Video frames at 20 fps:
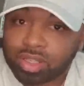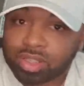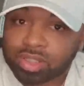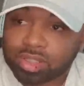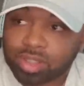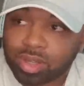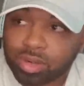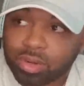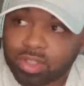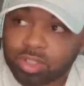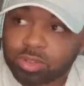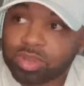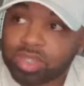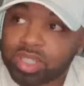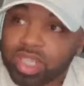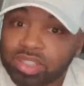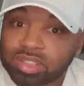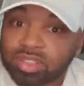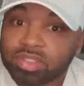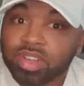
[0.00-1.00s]
And so it's
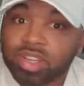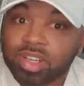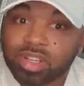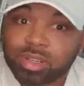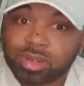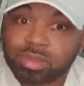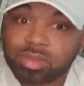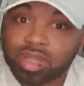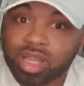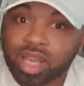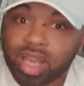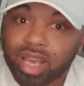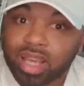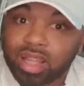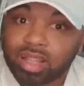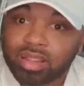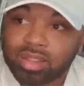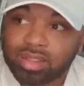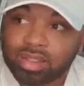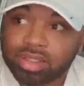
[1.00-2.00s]
because of him that
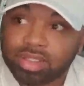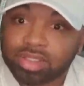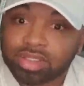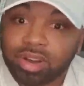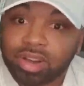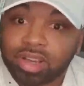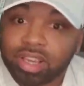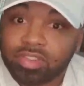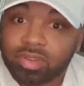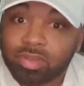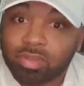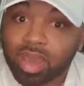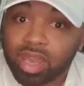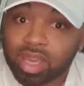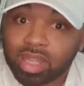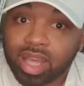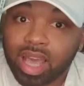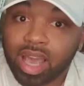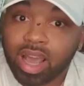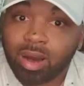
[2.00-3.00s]
the song even
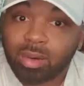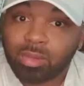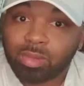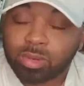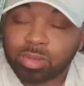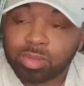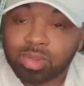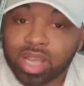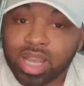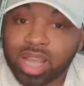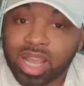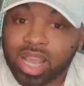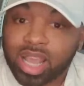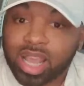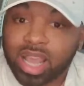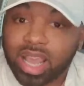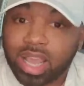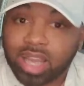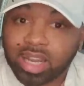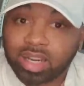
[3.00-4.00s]
made the album
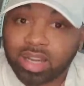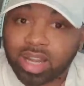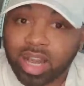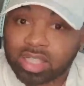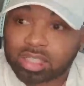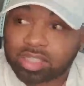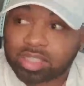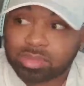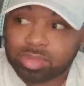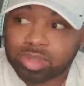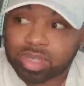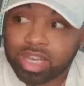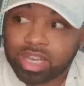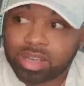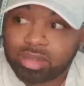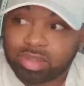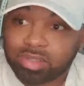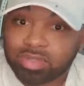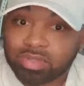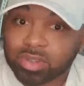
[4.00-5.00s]
and it actually
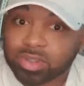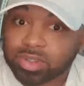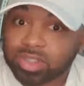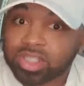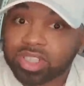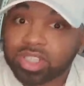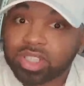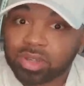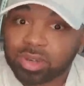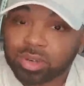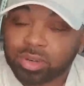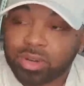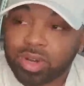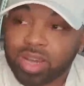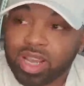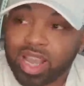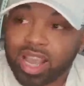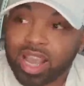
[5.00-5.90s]
became the first single.